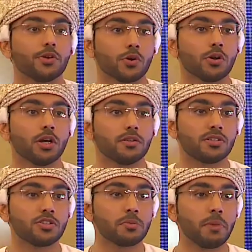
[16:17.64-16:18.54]
your
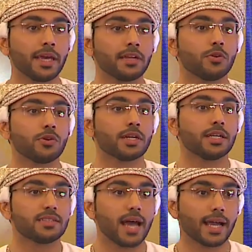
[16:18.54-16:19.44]
decision making during an
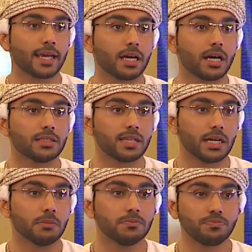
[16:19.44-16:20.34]
attack
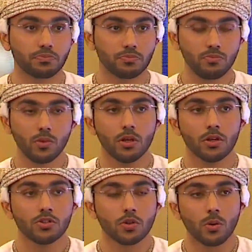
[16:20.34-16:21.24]
time.
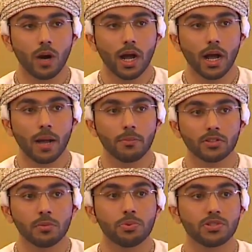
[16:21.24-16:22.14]
So I'm
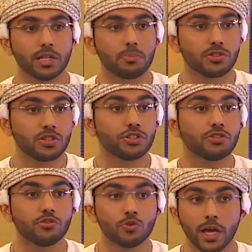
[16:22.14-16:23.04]
not in a position
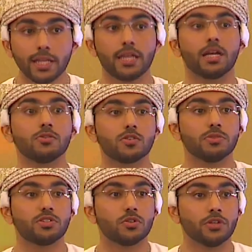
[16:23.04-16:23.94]
to do any
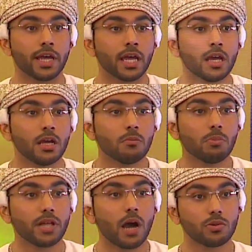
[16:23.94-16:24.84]
announcements today,
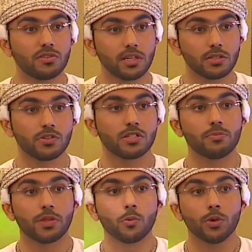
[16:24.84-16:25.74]
but I would tell you
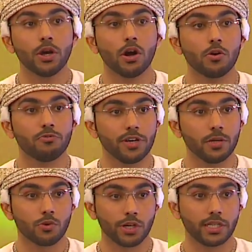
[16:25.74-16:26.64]
something. We are
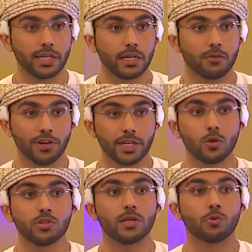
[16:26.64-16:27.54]
very
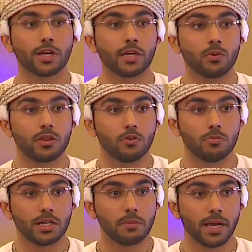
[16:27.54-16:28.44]
closely working with the
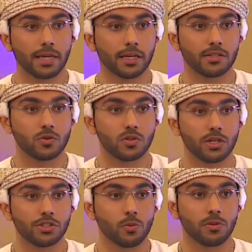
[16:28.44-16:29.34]
Omani Banking
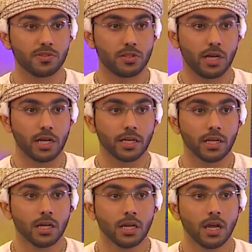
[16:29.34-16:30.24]
Association, with Mr. Ali,
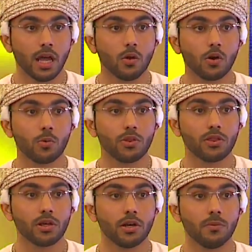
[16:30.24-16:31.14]
along with
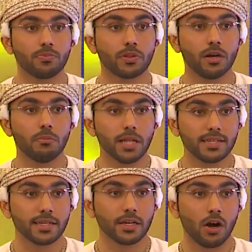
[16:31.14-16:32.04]
the
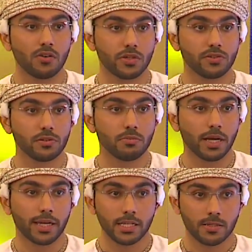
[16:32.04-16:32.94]
blessing of Central
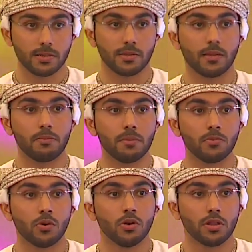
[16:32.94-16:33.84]
Bank, as the
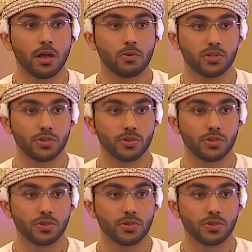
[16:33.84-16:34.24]
memo that was